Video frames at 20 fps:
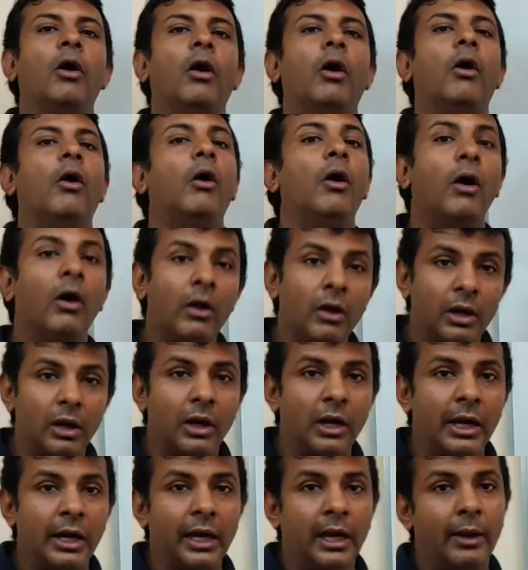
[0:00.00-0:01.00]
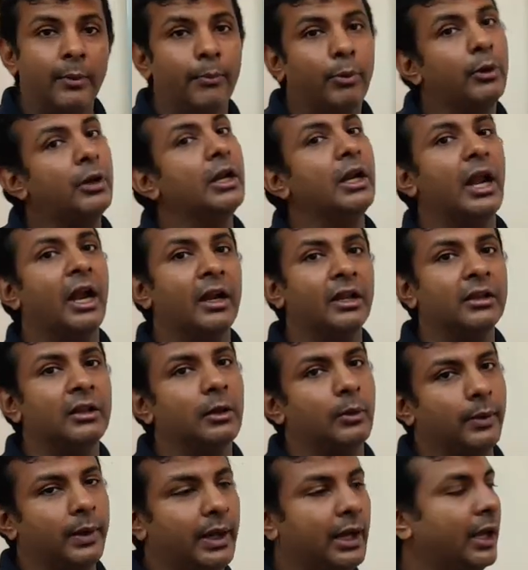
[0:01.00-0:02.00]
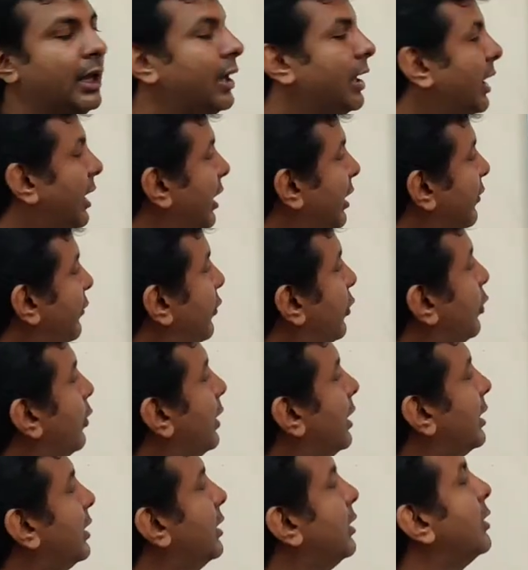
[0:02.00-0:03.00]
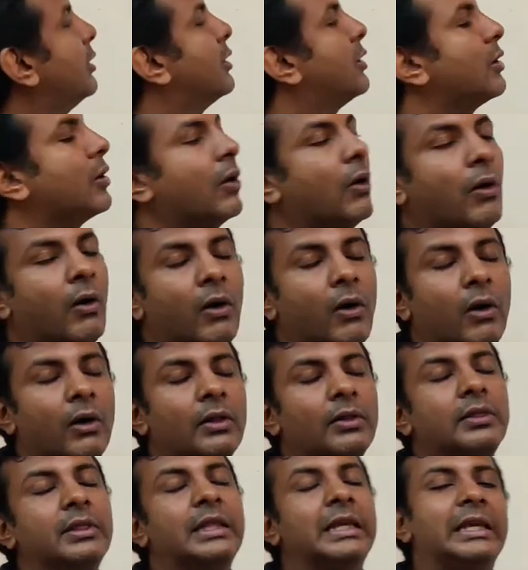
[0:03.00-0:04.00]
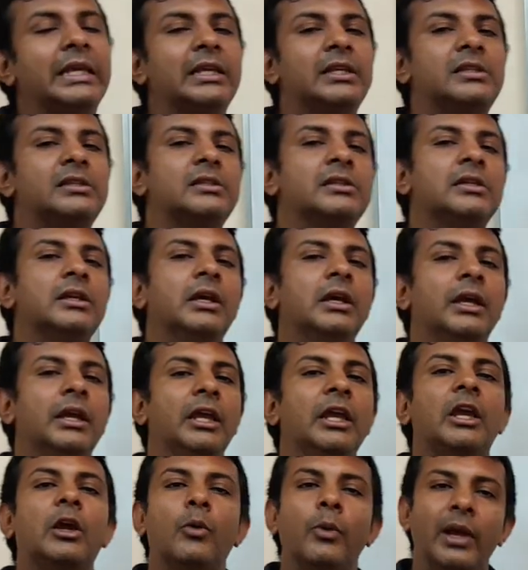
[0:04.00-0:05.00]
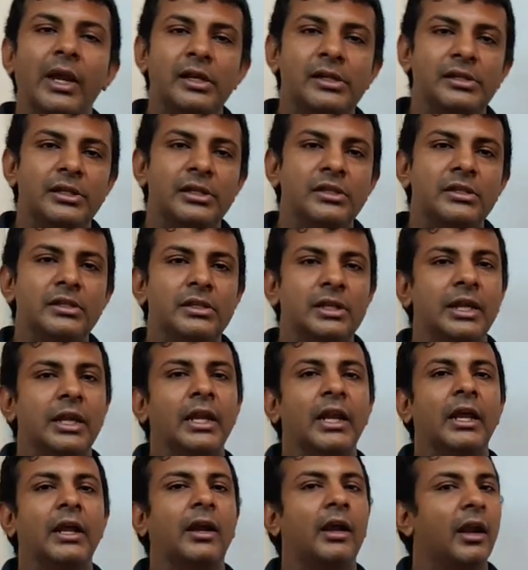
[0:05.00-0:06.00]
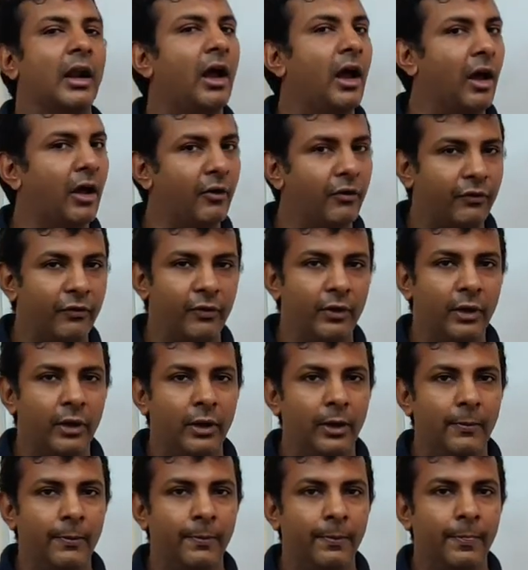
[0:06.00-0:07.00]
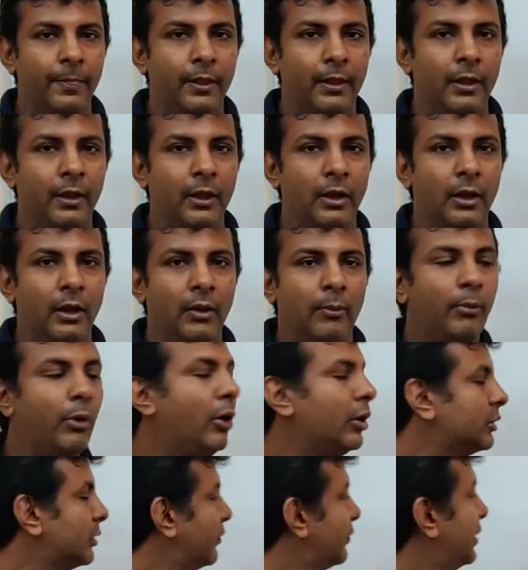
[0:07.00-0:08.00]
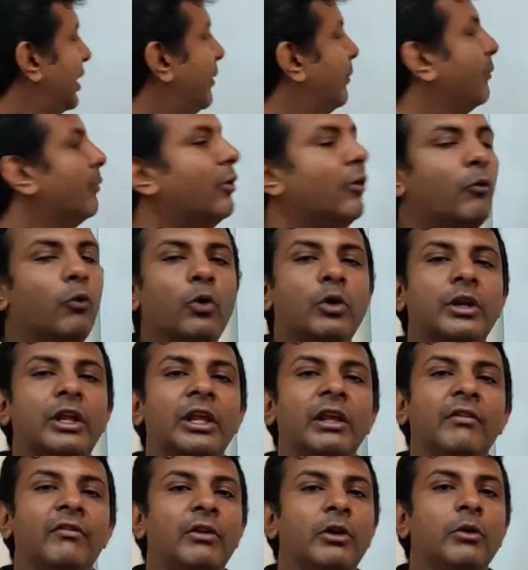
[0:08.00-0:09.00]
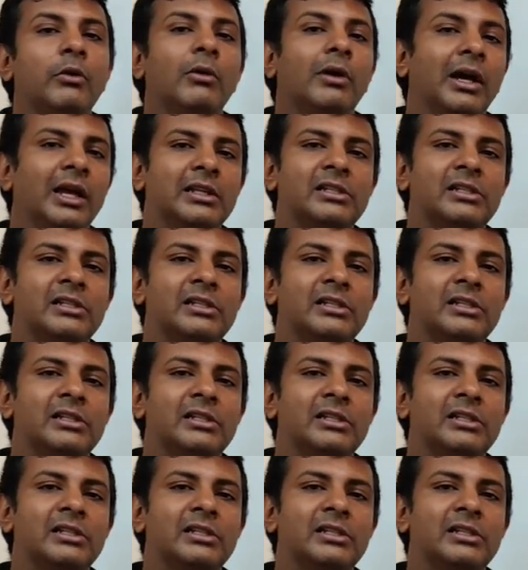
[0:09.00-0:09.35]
Or, put in another way, if you were to draw these equations in a graph, both of them would give you a